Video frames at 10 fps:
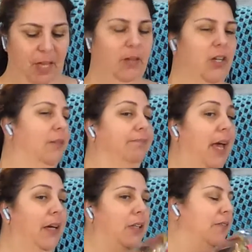I don't know.
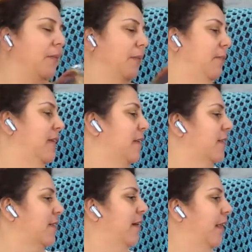I don't know if I'm gonna make
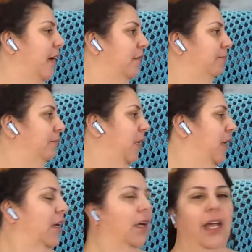socks out of that.
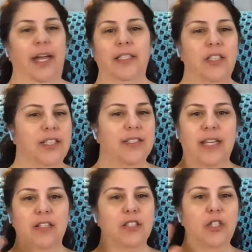And as you can
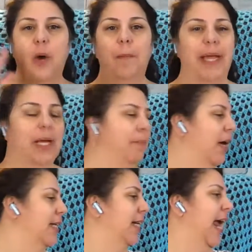see, there's no makeup
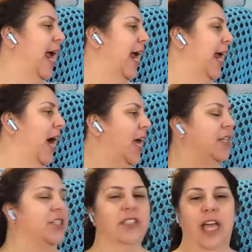on today.
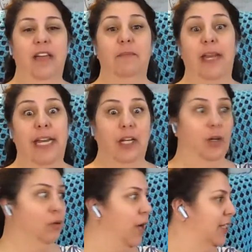I've been in
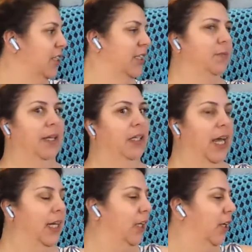a rush. It's been
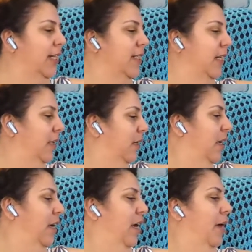kind of crazy.
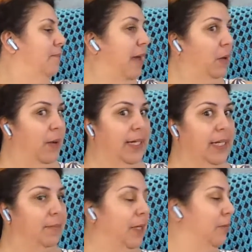I may
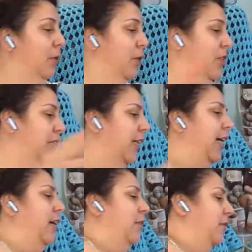wind up in an urgent
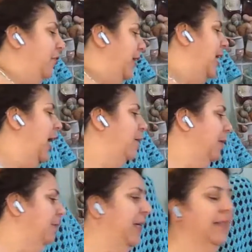care with its
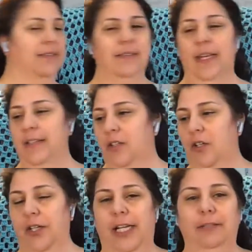hubby because its legs are
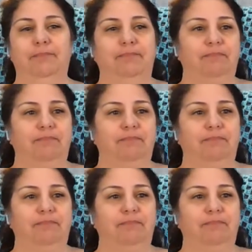hurting.